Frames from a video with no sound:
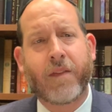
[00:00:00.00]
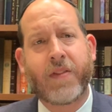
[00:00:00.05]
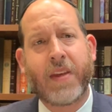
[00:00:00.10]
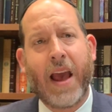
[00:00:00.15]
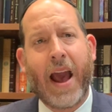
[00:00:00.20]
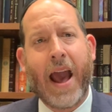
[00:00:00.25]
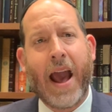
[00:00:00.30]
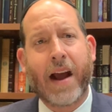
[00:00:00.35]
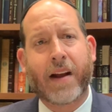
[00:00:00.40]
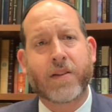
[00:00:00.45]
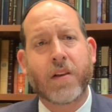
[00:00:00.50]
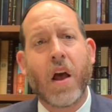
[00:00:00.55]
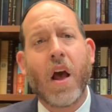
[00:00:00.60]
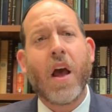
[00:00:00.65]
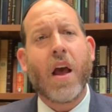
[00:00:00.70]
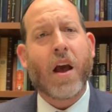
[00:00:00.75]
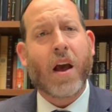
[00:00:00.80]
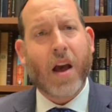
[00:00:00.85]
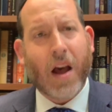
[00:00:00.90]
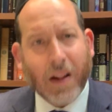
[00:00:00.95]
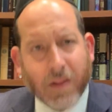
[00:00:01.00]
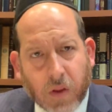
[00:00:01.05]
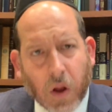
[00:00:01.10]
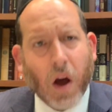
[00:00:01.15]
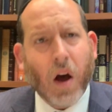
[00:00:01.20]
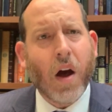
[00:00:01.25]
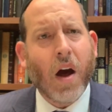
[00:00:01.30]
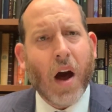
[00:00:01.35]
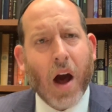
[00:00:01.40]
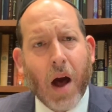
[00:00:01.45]
of the act.
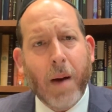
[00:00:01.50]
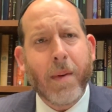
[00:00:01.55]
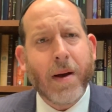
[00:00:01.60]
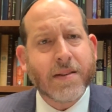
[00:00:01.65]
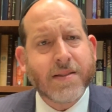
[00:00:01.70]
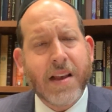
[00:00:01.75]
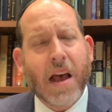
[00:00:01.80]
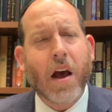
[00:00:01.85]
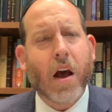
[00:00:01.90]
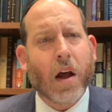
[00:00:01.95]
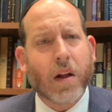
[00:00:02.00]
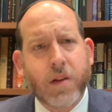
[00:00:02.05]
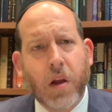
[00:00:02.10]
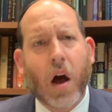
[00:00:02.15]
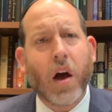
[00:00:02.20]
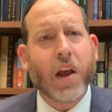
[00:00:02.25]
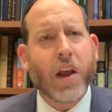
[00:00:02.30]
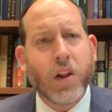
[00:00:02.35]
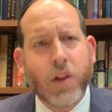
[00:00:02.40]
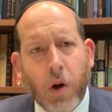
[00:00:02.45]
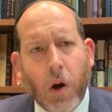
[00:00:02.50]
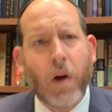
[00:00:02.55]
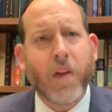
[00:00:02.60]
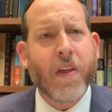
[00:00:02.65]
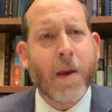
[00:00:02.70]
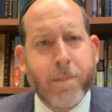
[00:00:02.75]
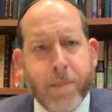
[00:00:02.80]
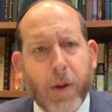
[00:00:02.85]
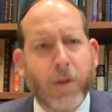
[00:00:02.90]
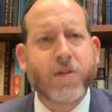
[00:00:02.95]
Chata, amazeh, chata, gidol,
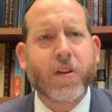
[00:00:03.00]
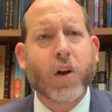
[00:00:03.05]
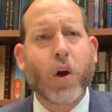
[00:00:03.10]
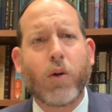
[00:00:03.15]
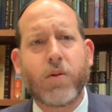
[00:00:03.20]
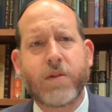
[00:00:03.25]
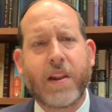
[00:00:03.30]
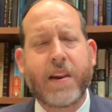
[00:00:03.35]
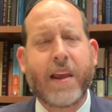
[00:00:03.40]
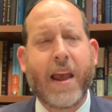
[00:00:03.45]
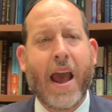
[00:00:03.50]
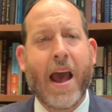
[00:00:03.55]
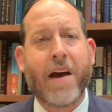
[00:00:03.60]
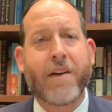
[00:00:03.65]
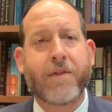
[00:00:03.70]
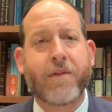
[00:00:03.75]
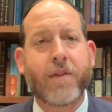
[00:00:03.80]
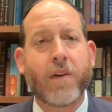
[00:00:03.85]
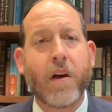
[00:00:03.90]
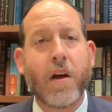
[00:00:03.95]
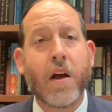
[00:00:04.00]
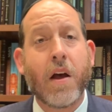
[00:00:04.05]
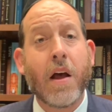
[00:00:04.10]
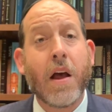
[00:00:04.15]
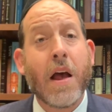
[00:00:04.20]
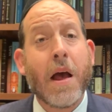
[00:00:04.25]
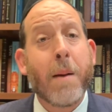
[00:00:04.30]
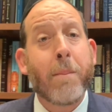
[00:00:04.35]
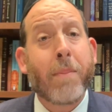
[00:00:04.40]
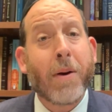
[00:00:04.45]
they built a golden calf.
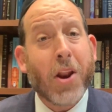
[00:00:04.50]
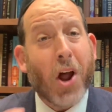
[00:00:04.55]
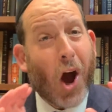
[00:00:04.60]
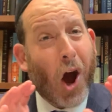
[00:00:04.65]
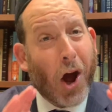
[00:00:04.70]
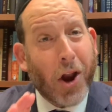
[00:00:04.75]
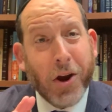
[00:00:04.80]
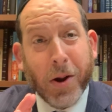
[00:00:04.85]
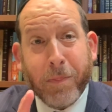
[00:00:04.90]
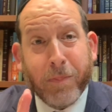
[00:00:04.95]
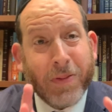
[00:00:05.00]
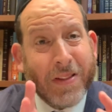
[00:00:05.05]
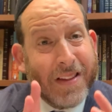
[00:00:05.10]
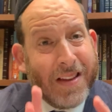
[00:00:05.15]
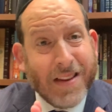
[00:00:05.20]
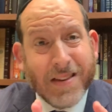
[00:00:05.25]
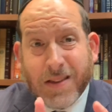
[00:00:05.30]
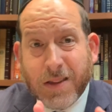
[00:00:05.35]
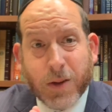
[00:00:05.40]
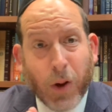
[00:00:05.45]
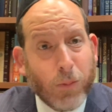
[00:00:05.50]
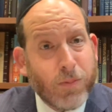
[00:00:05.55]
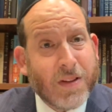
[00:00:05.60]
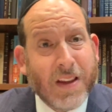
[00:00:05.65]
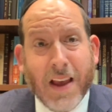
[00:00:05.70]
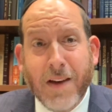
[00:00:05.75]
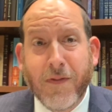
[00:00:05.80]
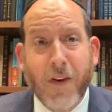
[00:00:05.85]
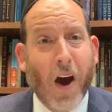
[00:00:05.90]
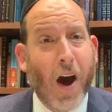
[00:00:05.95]
But Anna, please don't
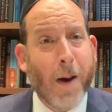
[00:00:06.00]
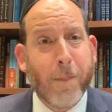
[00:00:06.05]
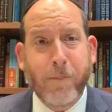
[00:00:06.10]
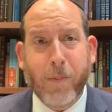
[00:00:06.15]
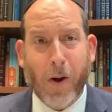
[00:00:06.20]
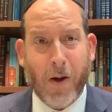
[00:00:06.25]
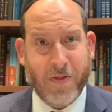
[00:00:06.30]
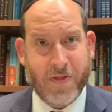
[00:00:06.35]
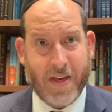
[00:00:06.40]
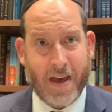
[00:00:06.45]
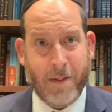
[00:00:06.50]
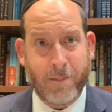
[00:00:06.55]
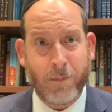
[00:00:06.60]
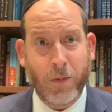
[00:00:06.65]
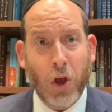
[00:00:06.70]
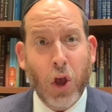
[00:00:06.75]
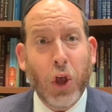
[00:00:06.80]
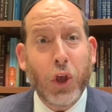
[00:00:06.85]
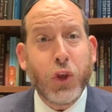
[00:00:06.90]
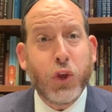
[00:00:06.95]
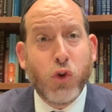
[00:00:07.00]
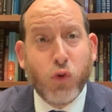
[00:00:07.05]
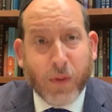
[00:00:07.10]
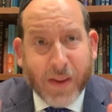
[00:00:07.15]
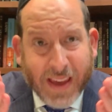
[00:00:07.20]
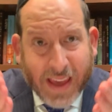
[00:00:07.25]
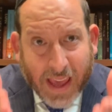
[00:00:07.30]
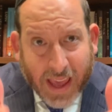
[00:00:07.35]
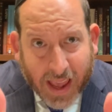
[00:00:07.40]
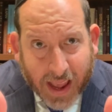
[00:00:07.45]
give up on them. You
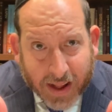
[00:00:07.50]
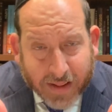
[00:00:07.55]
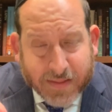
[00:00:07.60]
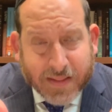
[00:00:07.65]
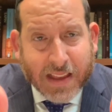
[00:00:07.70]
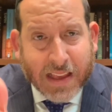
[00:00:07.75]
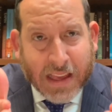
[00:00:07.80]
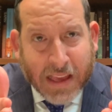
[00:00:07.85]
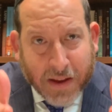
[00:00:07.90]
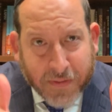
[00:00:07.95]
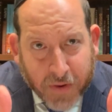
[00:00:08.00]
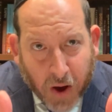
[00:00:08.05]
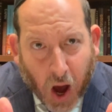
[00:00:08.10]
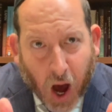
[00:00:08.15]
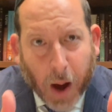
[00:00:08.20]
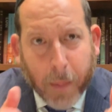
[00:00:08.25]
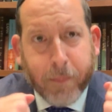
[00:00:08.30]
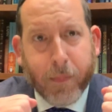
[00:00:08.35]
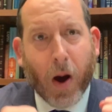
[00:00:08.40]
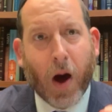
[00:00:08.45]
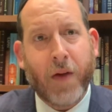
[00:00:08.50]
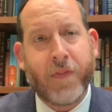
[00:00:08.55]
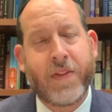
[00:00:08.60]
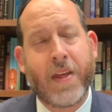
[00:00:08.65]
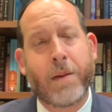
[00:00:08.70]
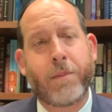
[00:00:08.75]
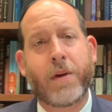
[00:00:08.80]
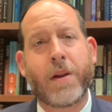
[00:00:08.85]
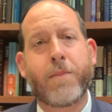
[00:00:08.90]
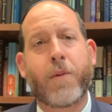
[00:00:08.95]
can't give up on
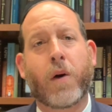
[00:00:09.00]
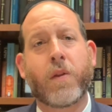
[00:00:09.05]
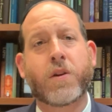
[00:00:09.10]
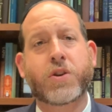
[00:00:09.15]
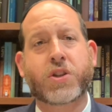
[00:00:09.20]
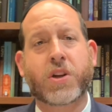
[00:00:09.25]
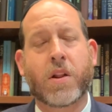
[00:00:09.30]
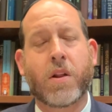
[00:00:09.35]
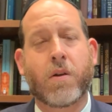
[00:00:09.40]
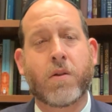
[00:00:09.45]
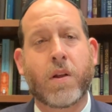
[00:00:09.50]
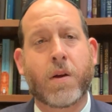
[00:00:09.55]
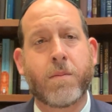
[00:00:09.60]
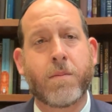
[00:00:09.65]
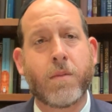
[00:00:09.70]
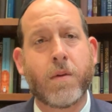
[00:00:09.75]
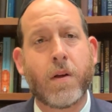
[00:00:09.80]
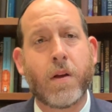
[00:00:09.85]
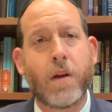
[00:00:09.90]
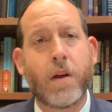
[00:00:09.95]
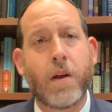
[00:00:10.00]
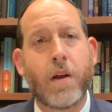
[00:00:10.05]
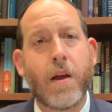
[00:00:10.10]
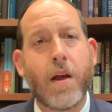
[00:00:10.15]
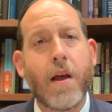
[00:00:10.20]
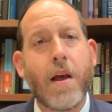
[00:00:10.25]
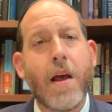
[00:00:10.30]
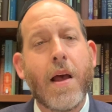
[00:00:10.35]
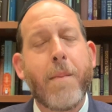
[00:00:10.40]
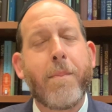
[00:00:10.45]
them, Ribono Shel Olam.
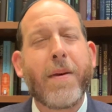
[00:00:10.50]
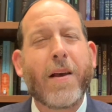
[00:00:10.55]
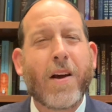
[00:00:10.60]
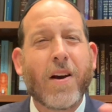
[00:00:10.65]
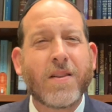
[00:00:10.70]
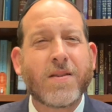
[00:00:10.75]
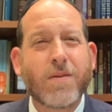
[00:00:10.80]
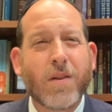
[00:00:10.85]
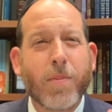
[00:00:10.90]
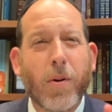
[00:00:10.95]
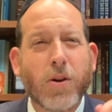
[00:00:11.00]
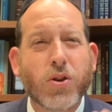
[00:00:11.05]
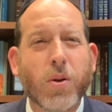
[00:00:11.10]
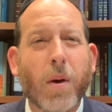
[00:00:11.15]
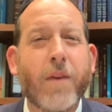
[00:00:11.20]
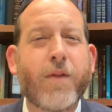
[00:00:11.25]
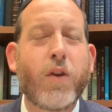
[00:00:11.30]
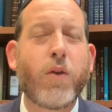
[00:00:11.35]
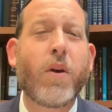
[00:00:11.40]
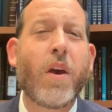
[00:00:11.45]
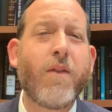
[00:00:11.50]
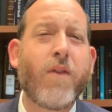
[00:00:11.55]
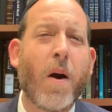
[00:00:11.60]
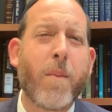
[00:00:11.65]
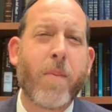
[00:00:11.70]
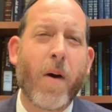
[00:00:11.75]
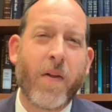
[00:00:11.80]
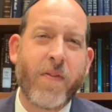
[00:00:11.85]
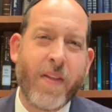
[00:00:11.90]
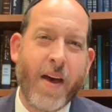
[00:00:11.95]
Because, Ribono Shel Olam, if you give
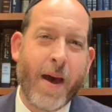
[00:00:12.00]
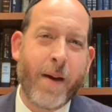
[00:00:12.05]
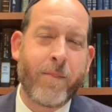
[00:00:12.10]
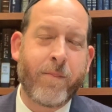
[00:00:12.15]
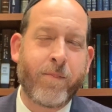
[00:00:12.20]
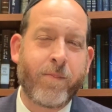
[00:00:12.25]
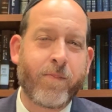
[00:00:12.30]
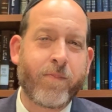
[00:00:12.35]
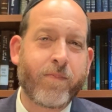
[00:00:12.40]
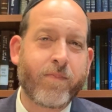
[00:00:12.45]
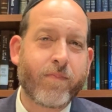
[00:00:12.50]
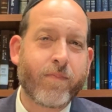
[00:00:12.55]
up on them,